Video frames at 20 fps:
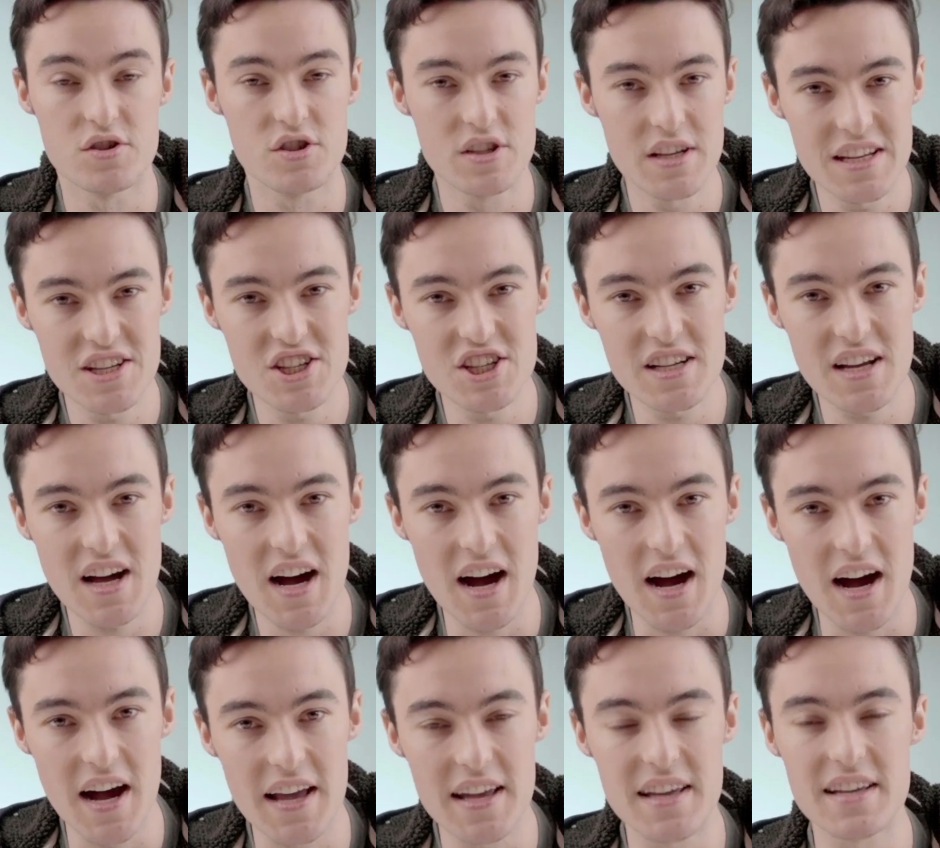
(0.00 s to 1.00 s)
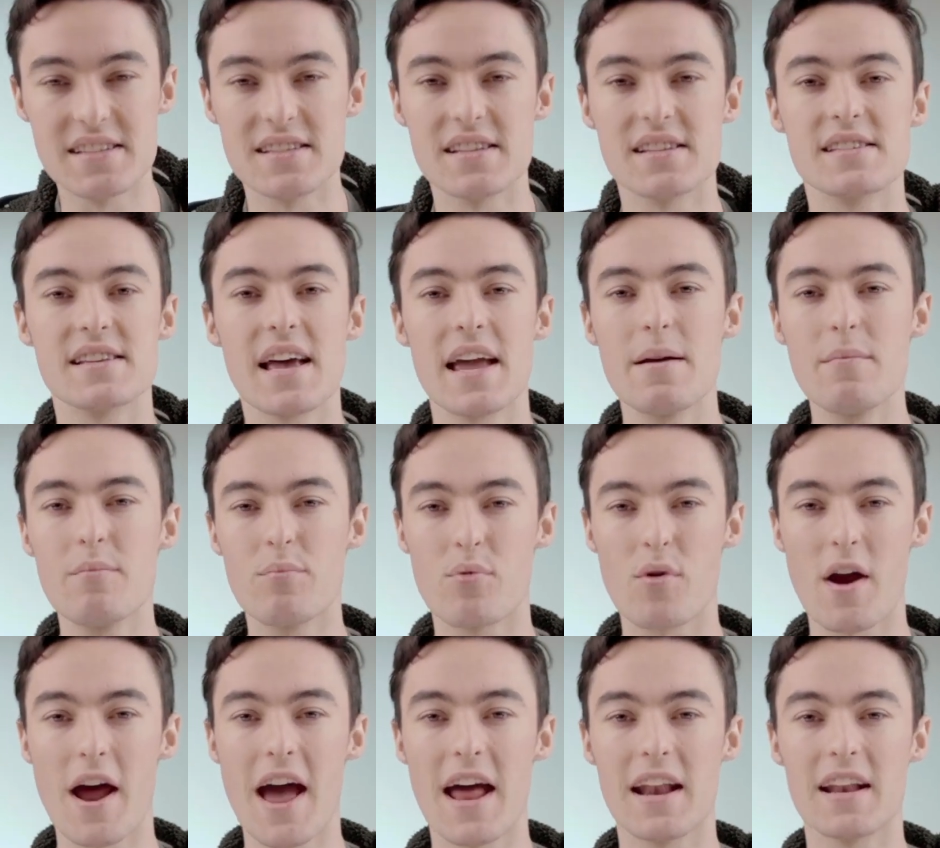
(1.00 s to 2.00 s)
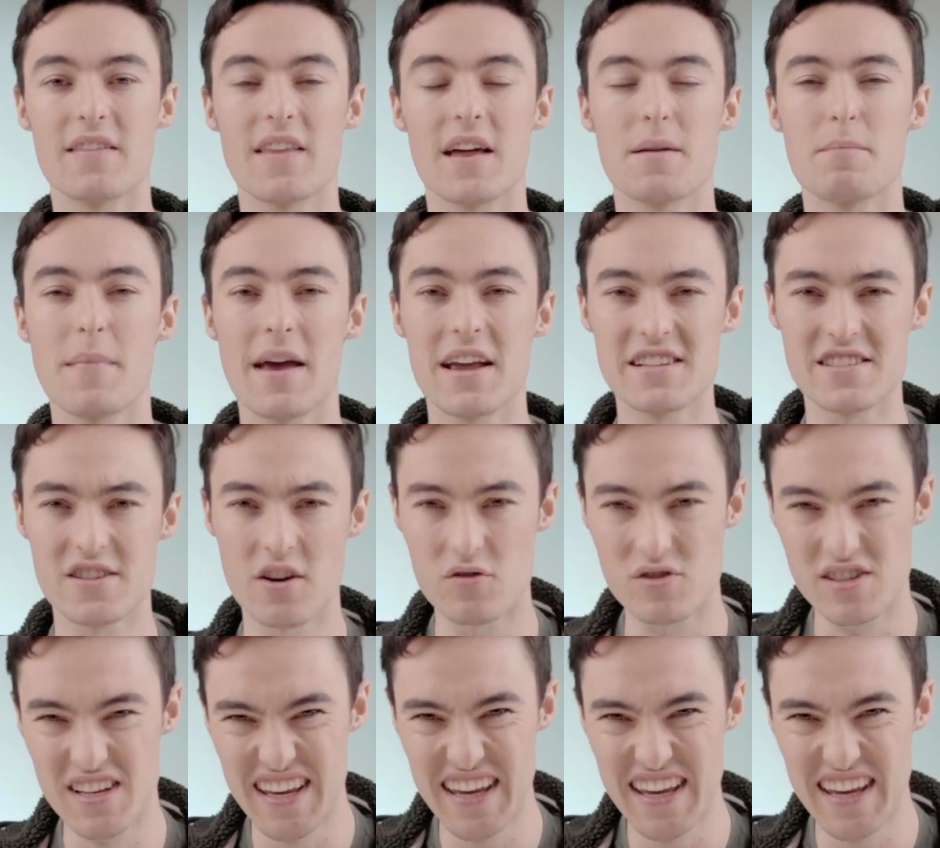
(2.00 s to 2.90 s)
DJI is the same brand that makes those